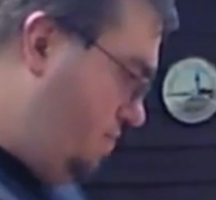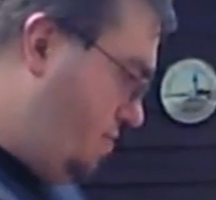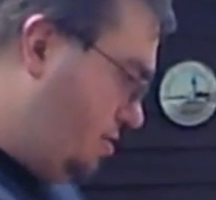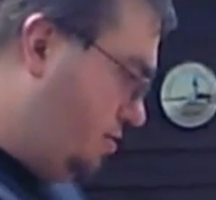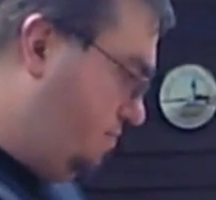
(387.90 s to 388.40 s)

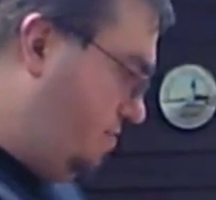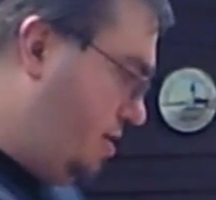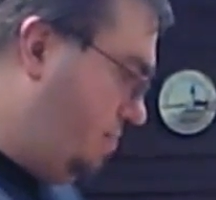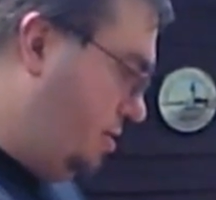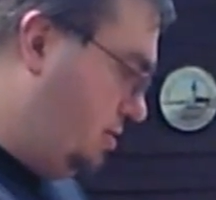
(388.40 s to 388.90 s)
If I can
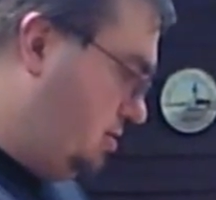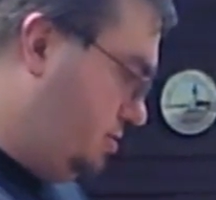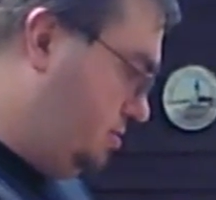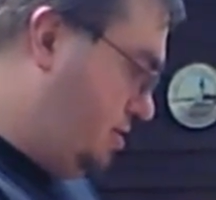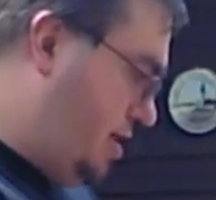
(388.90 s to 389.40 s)
find my
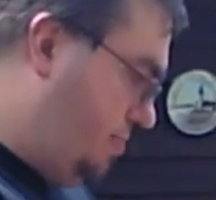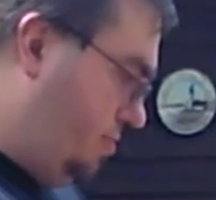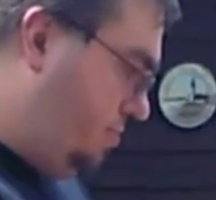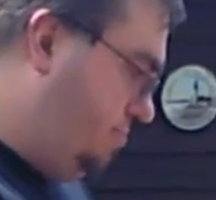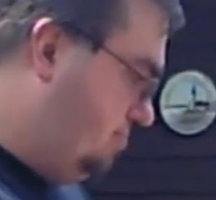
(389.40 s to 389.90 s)
timer.